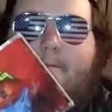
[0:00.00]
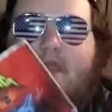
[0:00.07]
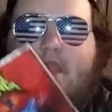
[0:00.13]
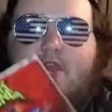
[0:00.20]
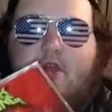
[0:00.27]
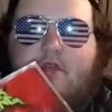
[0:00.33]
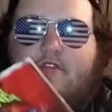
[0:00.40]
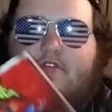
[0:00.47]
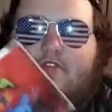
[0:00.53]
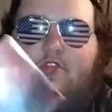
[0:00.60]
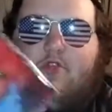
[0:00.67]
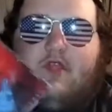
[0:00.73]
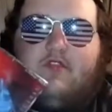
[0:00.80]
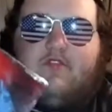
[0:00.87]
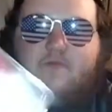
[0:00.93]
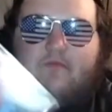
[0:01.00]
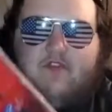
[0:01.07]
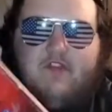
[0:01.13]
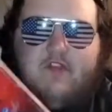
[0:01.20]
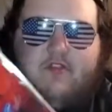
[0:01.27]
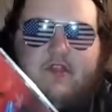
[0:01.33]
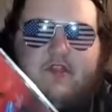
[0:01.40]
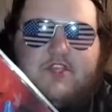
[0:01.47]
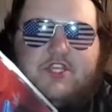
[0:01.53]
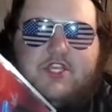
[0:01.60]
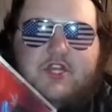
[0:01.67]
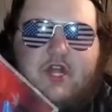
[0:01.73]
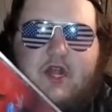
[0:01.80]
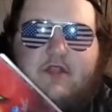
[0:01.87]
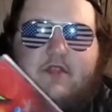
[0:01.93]
because you get some serious
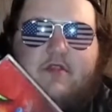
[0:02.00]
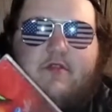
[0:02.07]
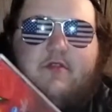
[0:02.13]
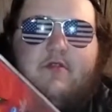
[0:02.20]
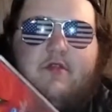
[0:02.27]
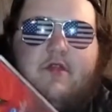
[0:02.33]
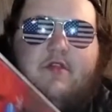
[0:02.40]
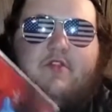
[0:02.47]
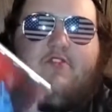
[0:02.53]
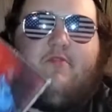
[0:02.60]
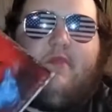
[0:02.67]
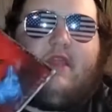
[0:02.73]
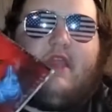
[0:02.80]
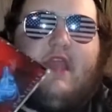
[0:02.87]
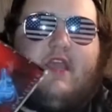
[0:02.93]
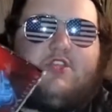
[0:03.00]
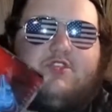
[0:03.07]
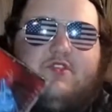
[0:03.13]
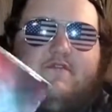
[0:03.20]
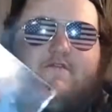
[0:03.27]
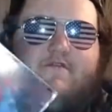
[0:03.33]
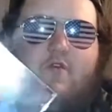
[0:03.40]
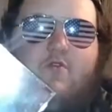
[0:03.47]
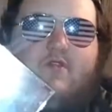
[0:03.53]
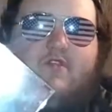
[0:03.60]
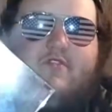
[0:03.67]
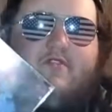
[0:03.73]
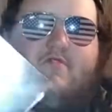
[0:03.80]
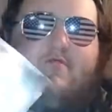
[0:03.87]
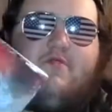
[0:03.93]
shit on here, some like actually
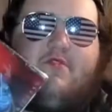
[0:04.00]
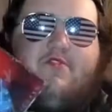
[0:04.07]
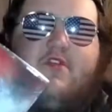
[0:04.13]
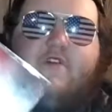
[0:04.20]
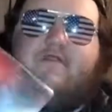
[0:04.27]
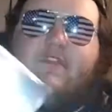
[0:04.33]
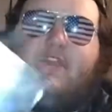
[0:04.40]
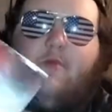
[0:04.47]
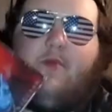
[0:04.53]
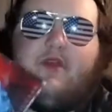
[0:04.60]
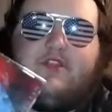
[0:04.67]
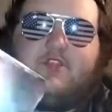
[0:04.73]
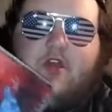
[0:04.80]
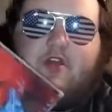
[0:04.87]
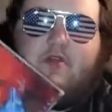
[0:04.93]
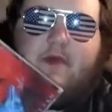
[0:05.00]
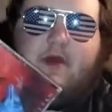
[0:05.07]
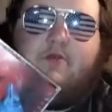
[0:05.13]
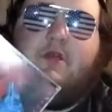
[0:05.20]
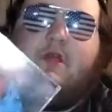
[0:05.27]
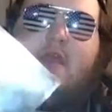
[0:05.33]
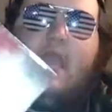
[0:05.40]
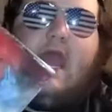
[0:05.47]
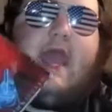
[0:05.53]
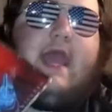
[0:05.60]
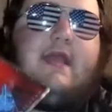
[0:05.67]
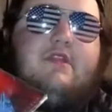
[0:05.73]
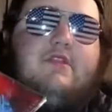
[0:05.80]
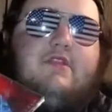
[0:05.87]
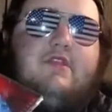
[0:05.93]
focused stuff that they want to talk about,
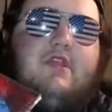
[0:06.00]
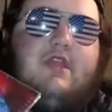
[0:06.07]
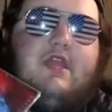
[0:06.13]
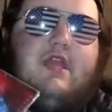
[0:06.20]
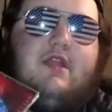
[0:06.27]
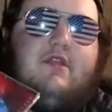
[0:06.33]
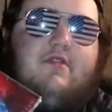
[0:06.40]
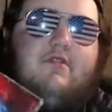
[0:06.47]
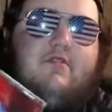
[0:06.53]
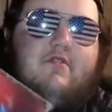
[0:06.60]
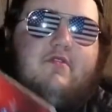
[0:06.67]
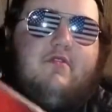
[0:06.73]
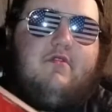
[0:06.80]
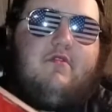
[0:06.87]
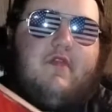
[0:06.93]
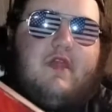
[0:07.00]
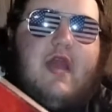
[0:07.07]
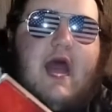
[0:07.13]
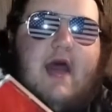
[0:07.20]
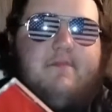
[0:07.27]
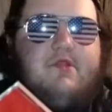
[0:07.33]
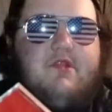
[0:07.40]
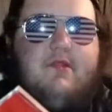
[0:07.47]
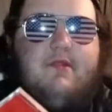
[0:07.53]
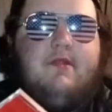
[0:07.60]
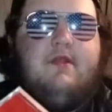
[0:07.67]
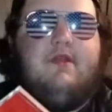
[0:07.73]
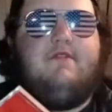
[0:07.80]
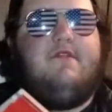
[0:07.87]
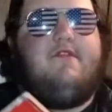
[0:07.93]
and you get the comedy.
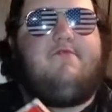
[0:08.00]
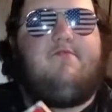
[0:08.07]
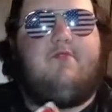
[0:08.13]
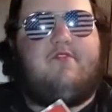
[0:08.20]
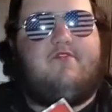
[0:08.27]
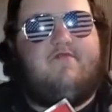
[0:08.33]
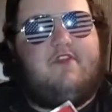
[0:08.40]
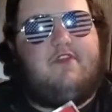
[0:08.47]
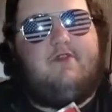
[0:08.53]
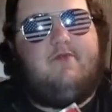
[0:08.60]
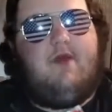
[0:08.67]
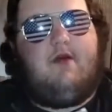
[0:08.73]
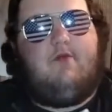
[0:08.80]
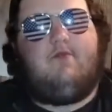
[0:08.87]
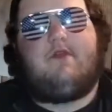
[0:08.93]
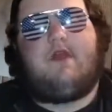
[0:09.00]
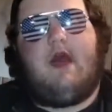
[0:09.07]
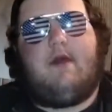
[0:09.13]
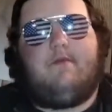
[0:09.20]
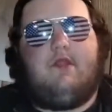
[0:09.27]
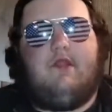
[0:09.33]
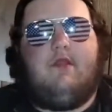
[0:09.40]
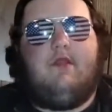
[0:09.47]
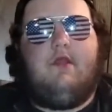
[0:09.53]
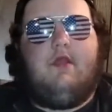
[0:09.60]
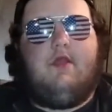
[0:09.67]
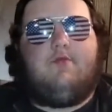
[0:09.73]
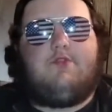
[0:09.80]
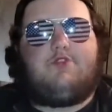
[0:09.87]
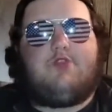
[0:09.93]
This works very well with comedy,
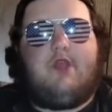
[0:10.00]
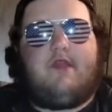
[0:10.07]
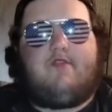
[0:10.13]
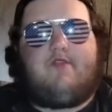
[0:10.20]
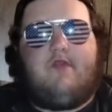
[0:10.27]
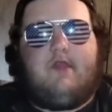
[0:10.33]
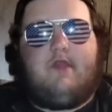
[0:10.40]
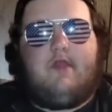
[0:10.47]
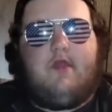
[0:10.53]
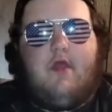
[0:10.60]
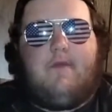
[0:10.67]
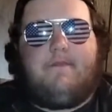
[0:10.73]
with tracks like